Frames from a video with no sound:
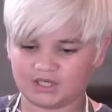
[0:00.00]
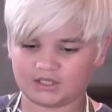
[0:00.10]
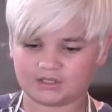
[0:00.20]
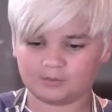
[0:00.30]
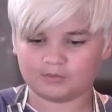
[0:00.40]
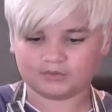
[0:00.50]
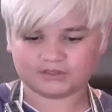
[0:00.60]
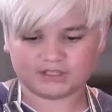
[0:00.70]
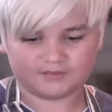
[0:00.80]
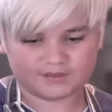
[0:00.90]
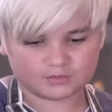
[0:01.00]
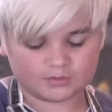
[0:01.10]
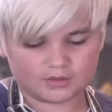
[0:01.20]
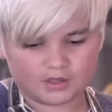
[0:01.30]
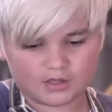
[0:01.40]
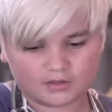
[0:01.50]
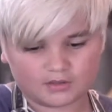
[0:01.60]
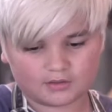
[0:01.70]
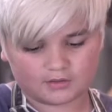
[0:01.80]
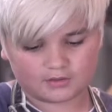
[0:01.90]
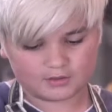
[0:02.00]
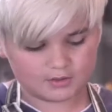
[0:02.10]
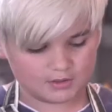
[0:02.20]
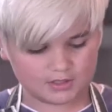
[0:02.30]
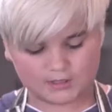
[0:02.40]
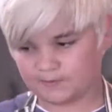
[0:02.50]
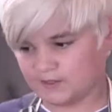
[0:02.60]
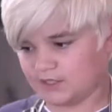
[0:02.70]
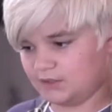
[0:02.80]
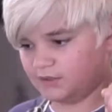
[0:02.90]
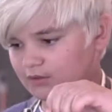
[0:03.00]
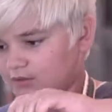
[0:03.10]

done, and we'll set this one on, and then